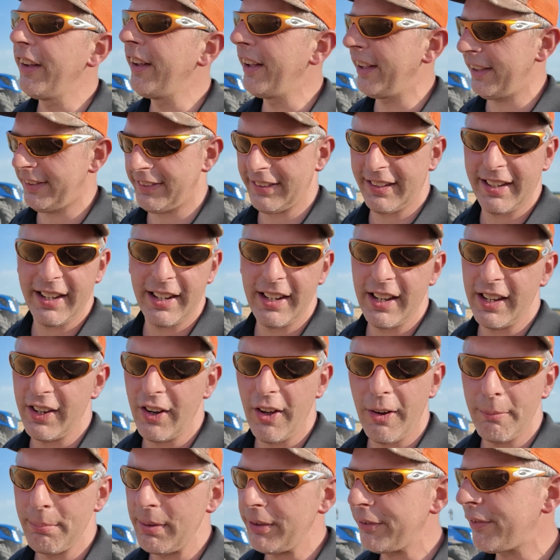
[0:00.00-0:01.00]
That's gonna
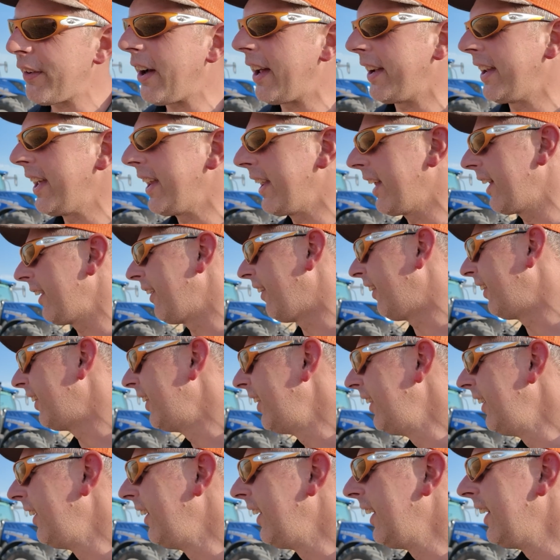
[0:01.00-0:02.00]
not be fun, isn't it? Like,
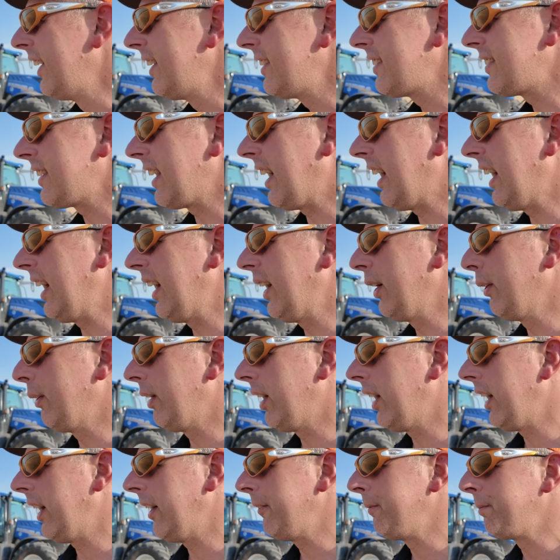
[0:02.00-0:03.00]

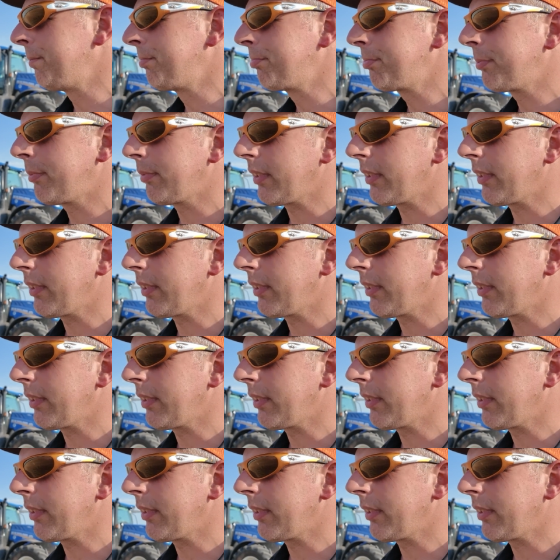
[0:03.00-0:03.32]
so